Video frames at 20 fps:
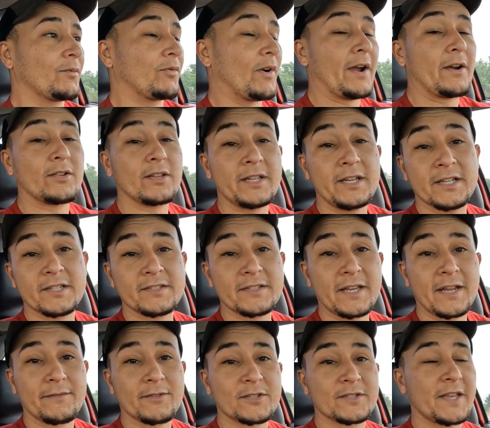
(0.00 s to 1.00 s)
Rarely does
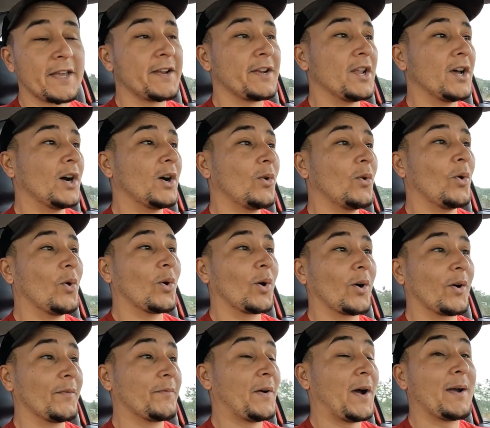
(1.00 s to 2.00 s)
he ever say no,
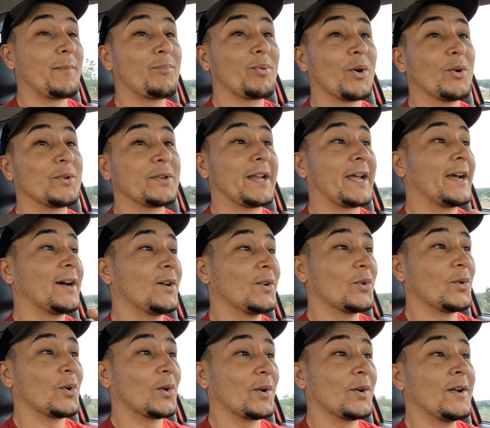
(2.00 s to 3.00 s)
or if I broke down
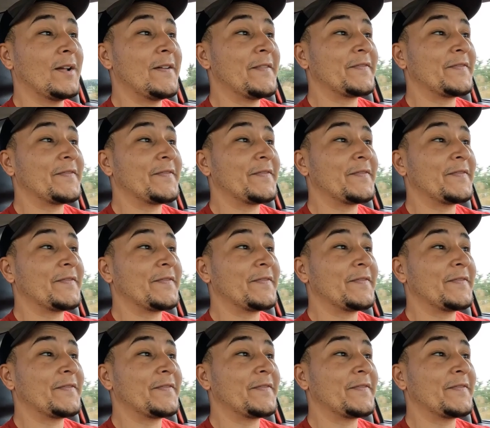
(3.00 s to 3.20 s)
or